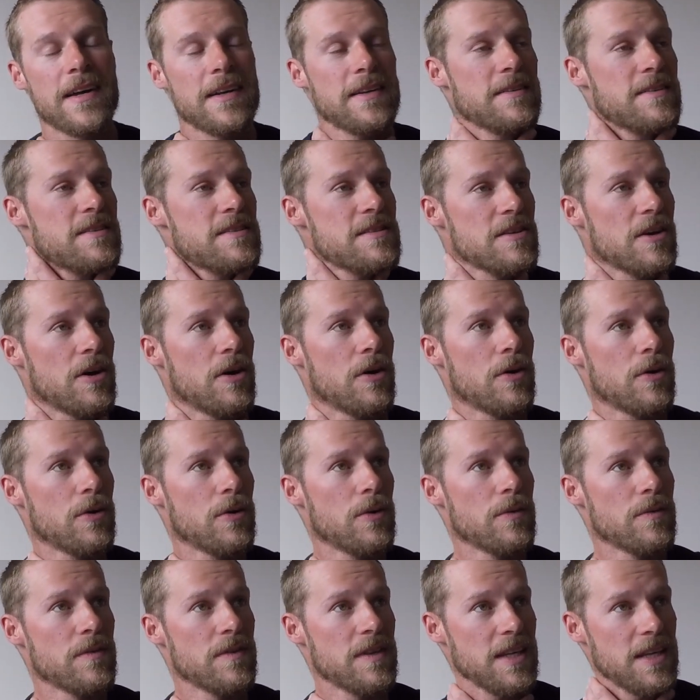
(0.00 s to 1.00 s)
So
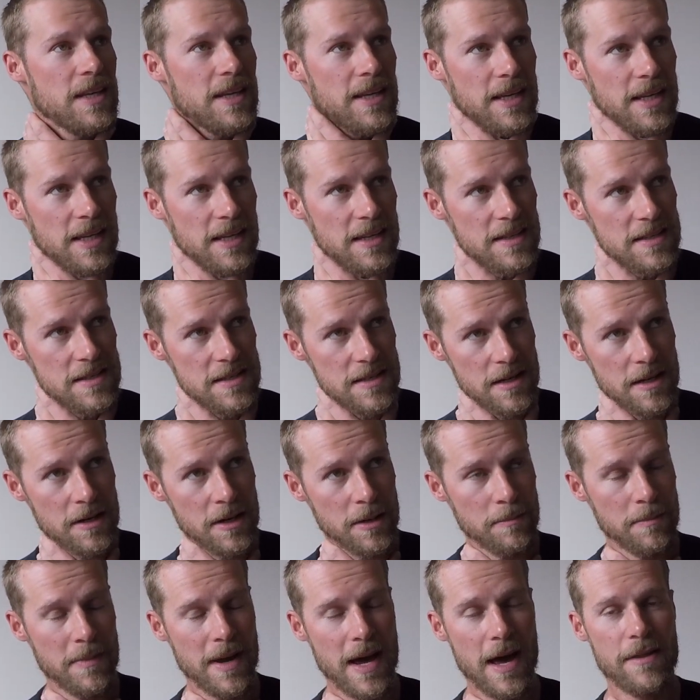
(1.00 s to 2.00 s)
the easier
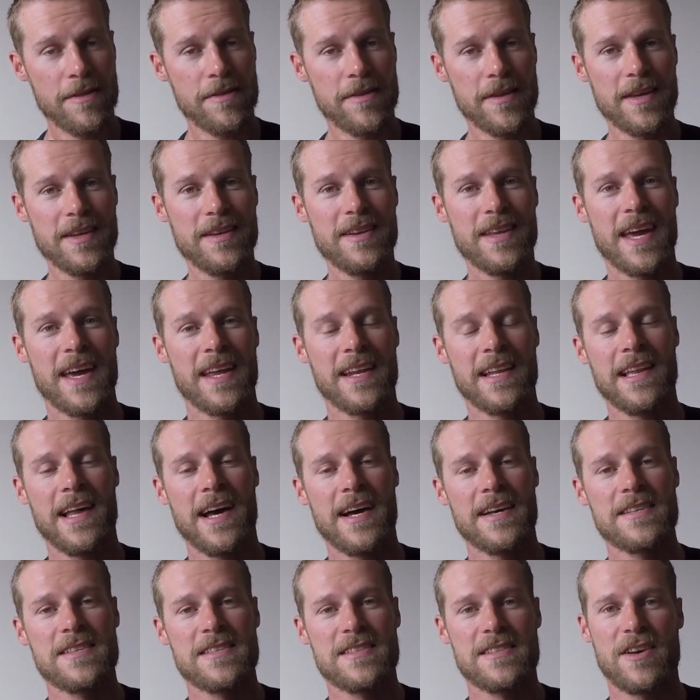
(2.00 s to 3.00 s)
method and
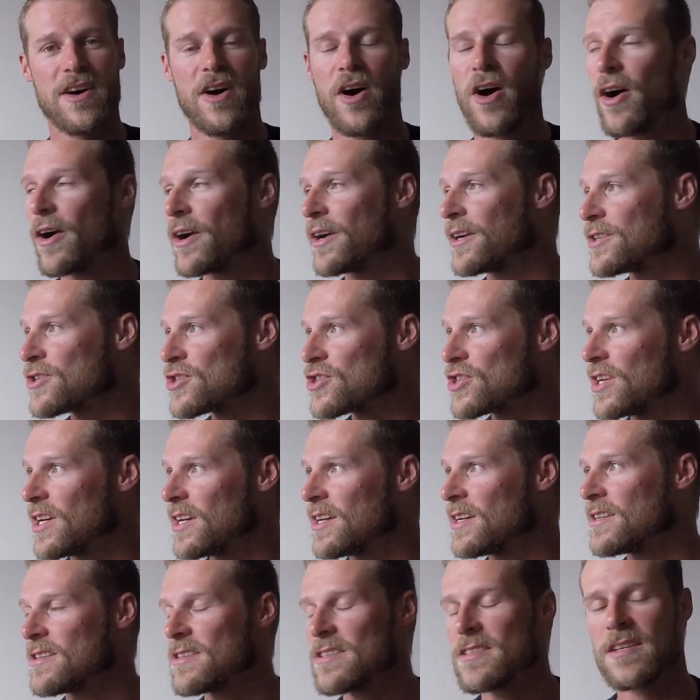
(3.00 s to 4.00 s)
less harsh
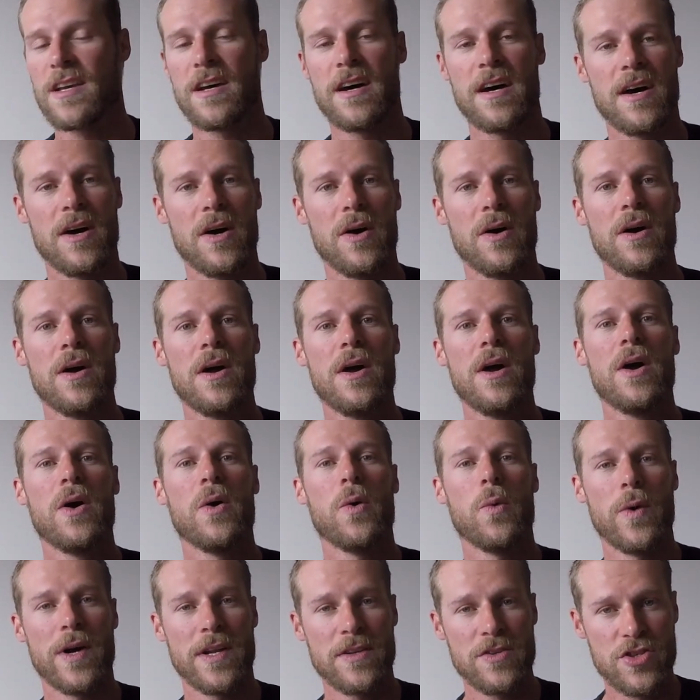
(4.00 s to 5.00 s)
is
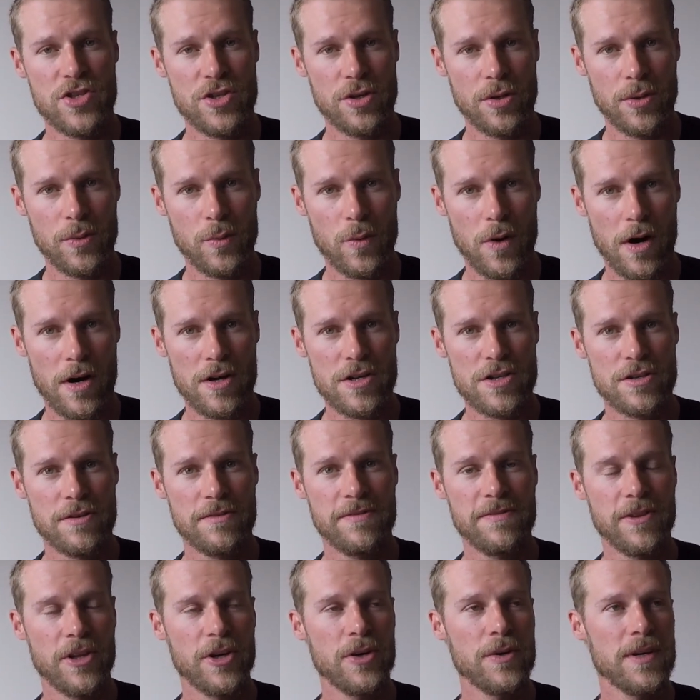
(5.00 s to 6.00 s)
windshield washer
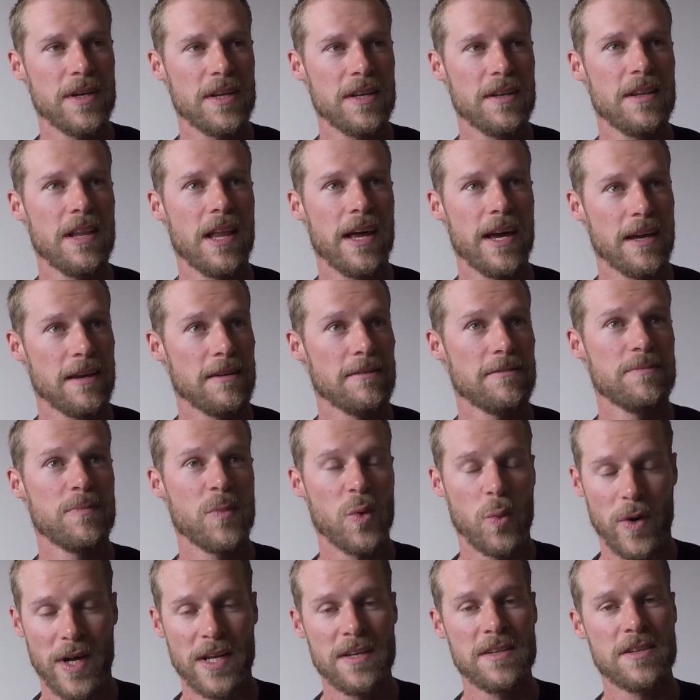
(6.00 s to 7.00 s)
fluid, like
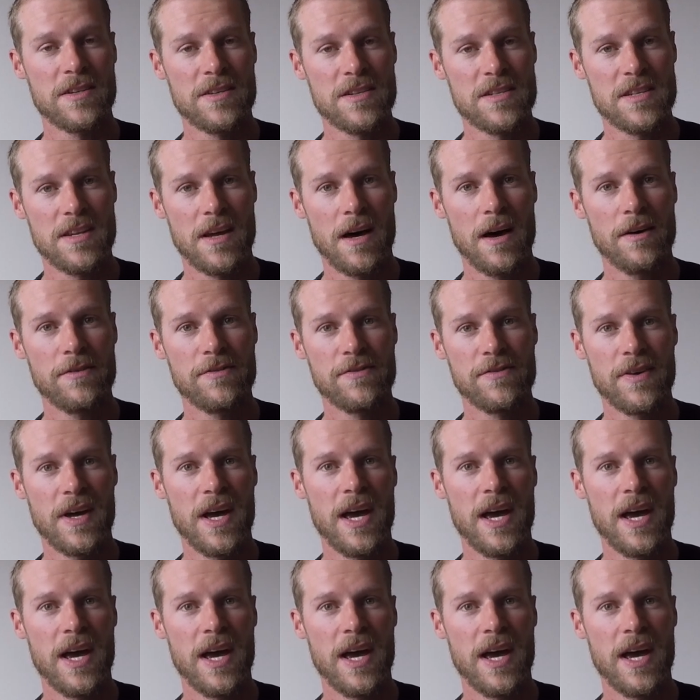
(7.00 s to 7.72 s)
winter stuff.